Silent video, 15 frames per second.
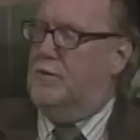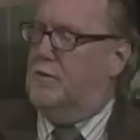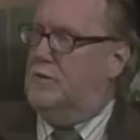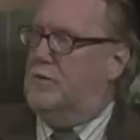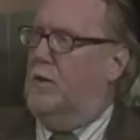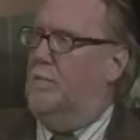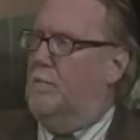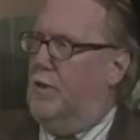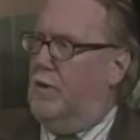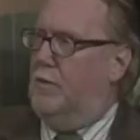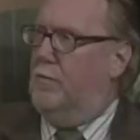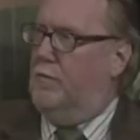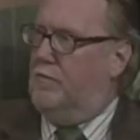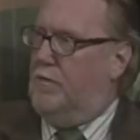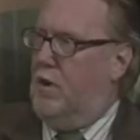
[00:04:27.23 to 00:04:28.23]
somebody
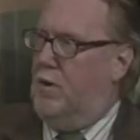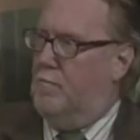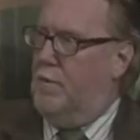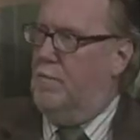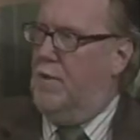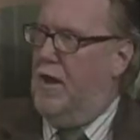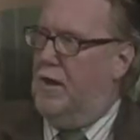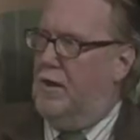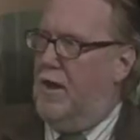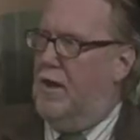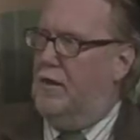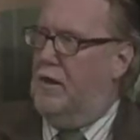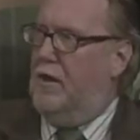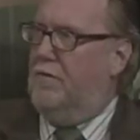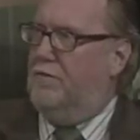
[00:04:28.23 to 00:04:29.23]
would have called me back. I
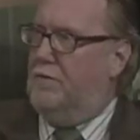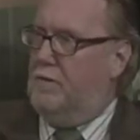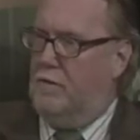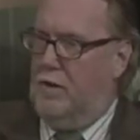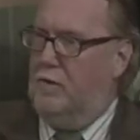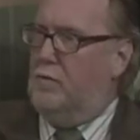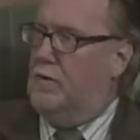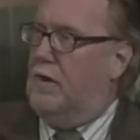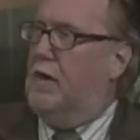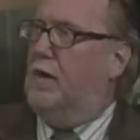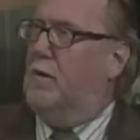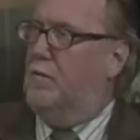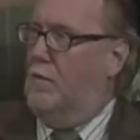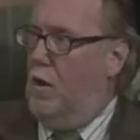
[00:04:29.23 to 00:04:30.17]
left literally